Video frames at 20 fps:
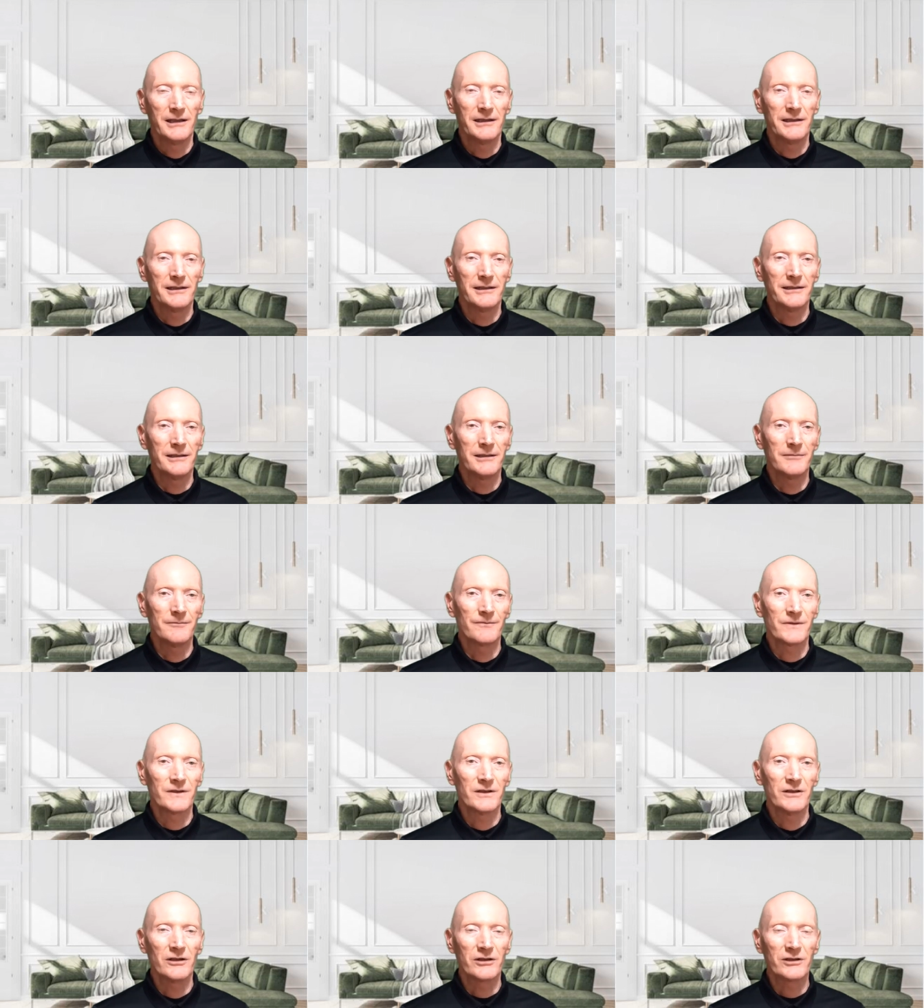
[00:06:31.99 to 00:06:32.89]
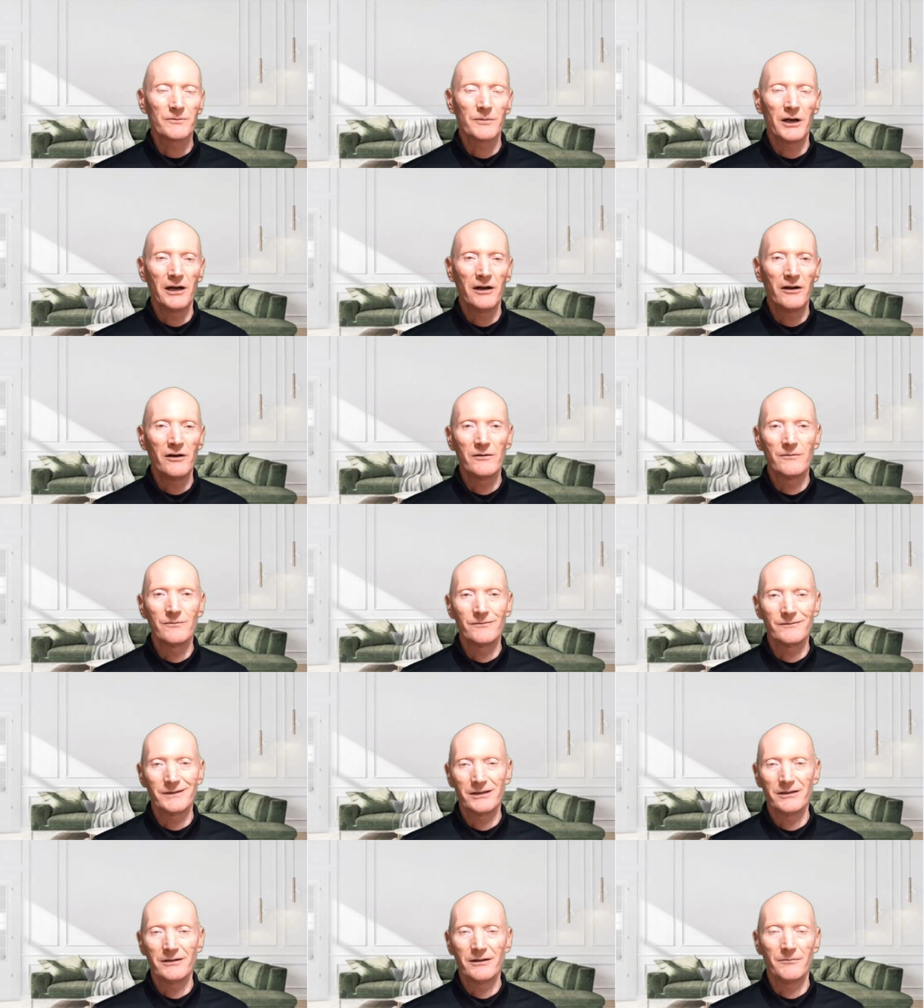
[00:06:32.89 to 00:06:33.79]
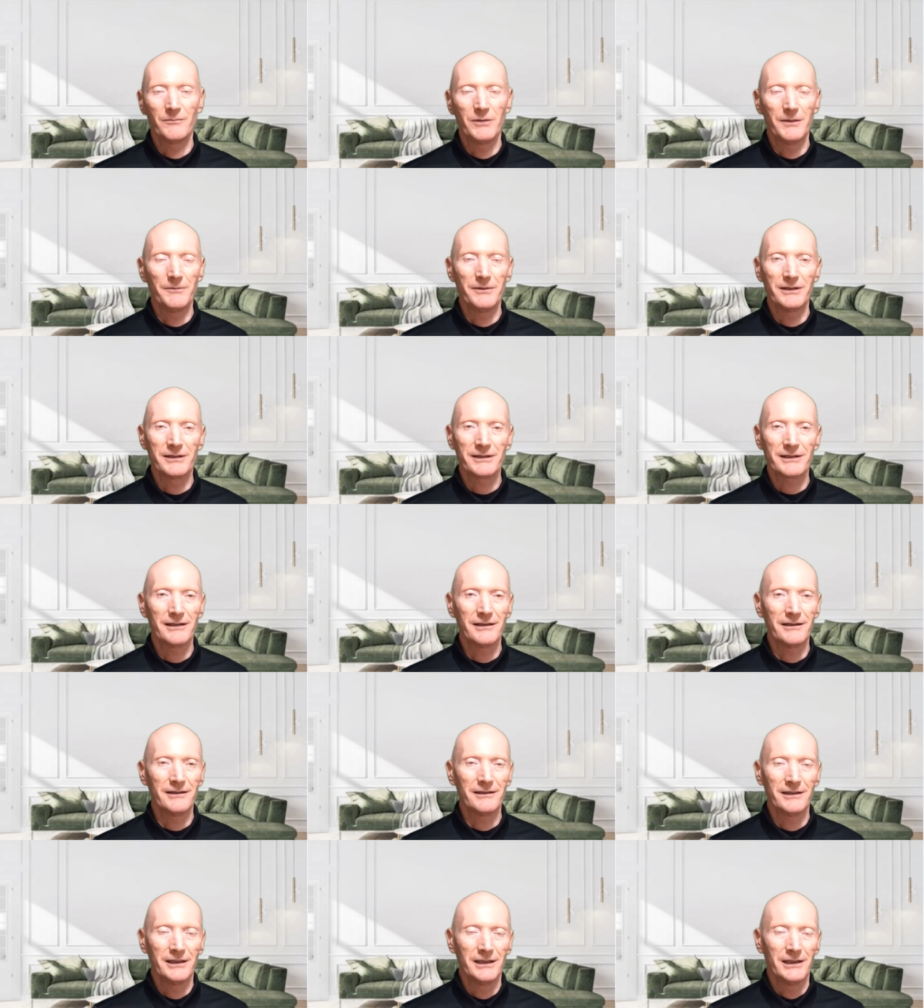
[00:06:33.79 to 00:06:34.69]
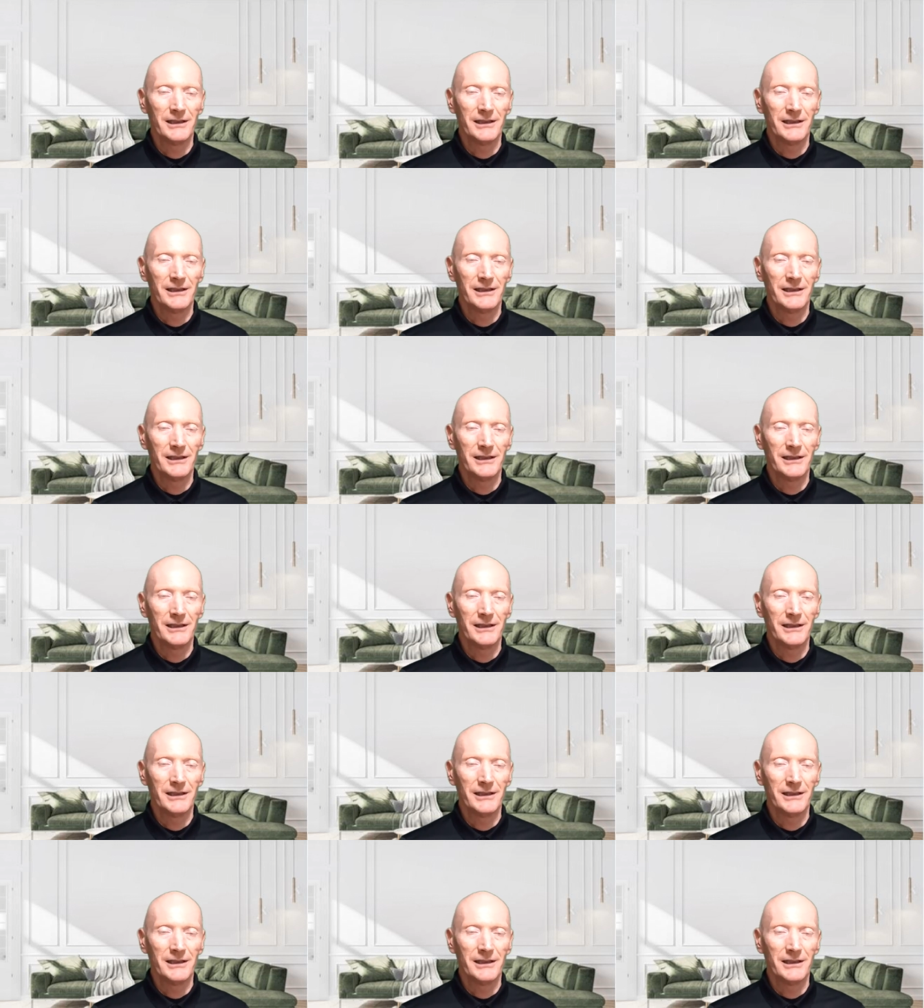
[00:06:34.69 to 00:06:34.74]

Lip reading: to buy a home. It might be, say,